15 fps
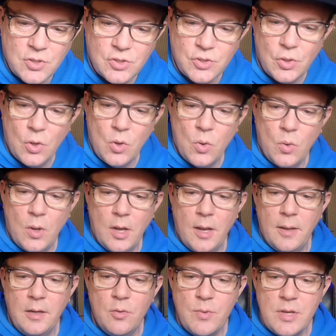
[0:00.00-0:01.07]

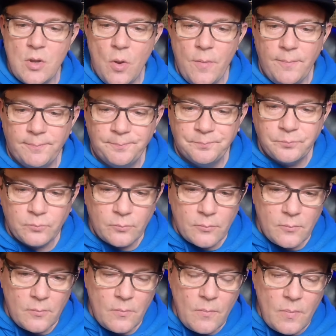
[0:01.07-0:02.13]
So here we go.
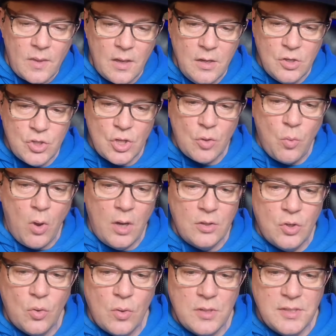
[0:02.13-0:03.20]
Here's the quad
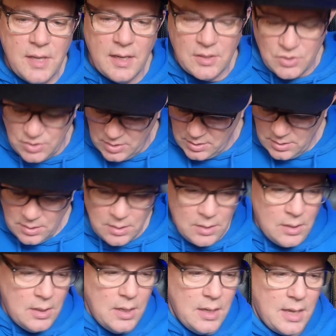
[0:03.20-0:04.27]
cortex
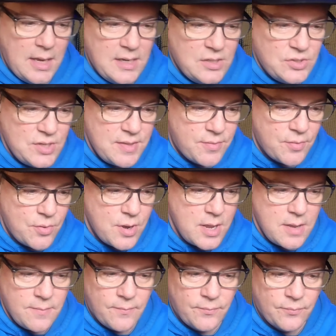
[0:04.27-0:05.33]

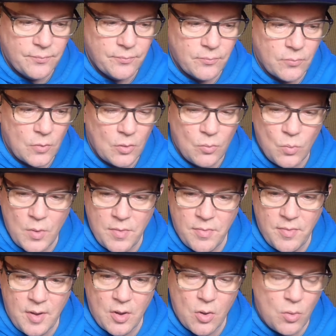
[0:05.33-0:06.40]
AC30 with
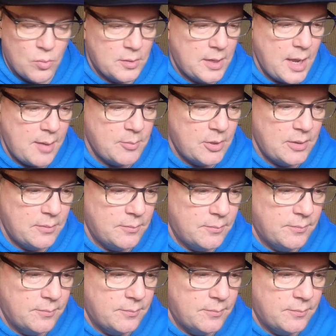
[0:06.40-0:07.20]
their own cabinet.